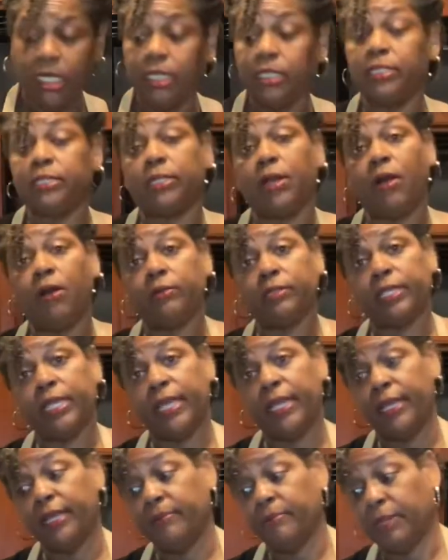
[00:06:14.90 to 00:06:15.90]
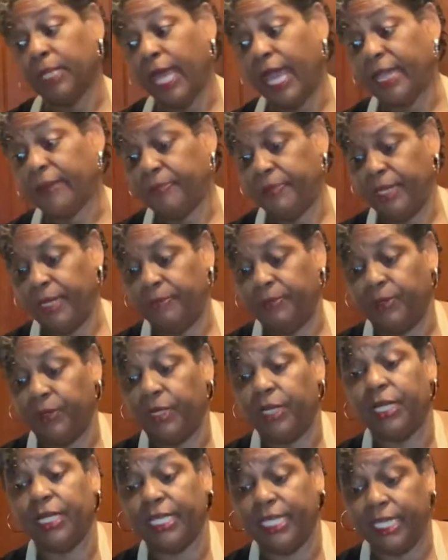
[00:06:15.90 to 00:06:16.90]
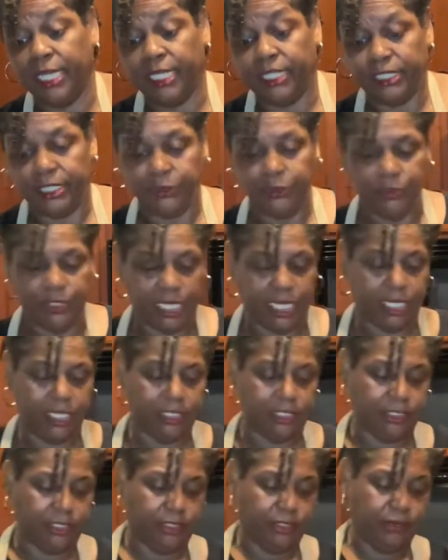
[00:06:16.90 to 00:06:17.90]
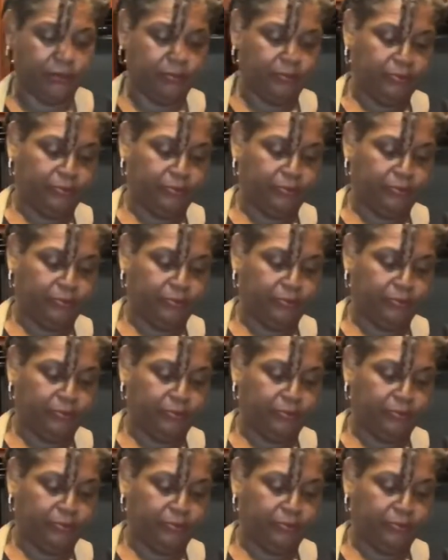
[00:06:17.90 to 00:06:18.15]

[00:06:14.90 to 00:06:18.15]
salt, and black pepper, again to taste.